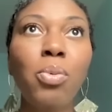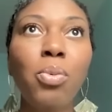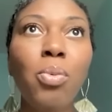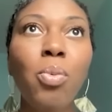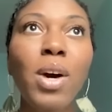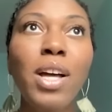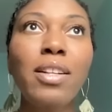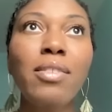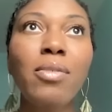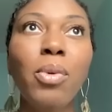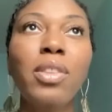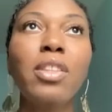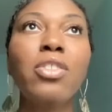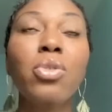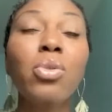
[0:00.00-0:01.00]
what what
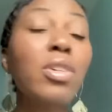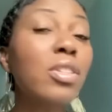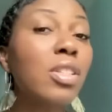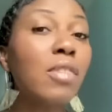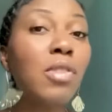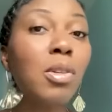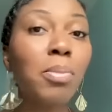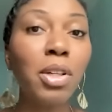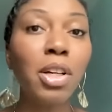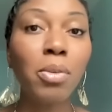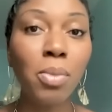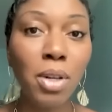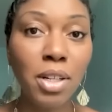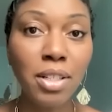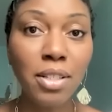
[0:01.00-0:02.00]
the source of the blood
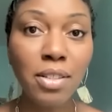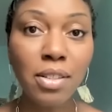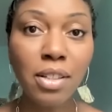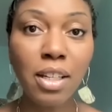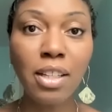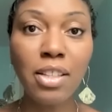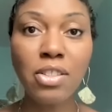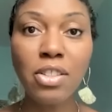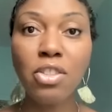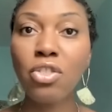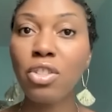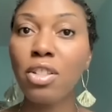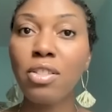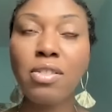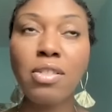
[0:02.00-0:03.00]
was like is it
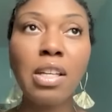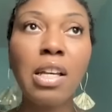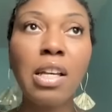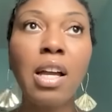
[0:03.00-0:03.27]
just